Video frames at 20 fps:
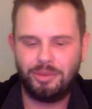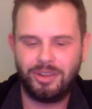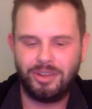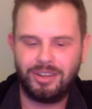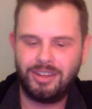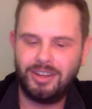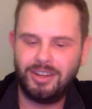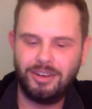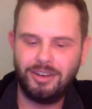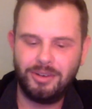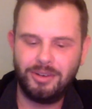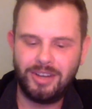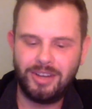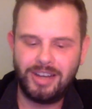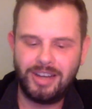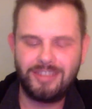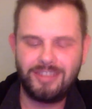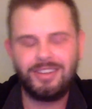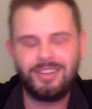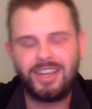But, you know, he
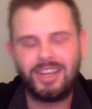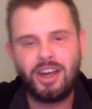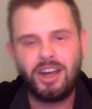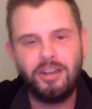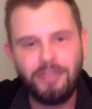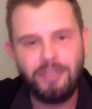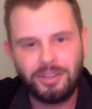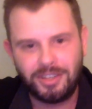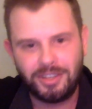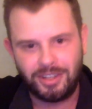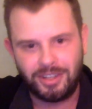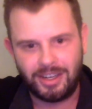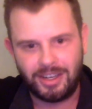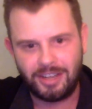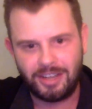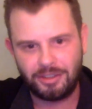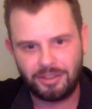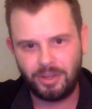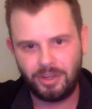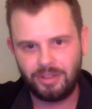has Covington
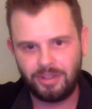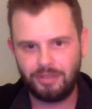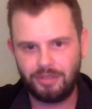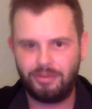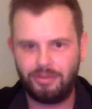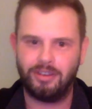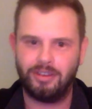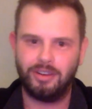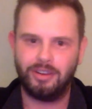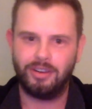as a wing defender.